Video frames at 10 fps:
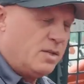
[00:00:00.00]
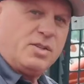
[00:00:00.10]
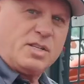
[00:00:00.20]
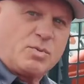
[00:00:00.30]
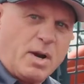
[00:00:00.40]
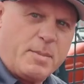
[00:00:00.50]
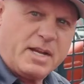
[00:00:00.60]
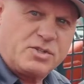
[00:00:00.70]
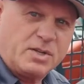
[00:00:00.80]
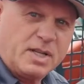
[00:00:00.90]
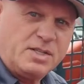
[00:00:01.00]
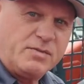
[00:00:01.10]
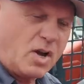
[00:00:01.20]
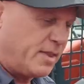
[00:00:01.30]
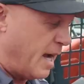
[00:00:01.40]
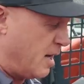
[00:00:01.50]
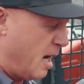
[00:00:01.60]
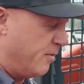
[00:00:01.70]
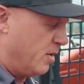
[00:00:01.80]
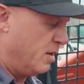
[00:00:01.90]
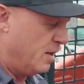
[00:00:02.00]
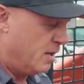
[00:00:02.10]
So you just want to make sure that you've got that covered.